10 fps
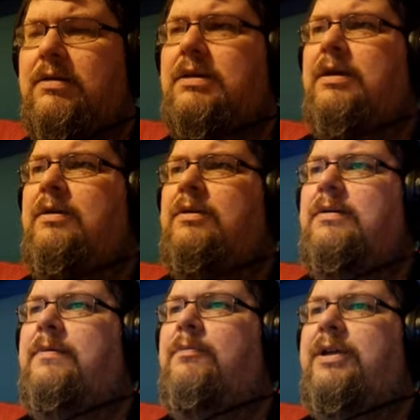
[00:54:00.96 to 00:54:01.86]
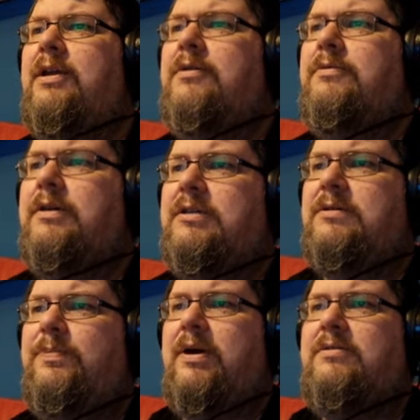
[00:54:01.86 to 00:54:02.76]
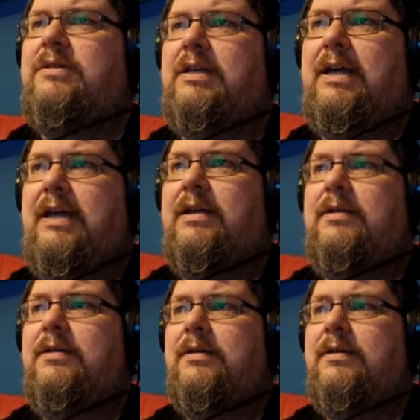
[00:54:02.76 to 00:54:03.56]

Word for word: So, we know that supposedly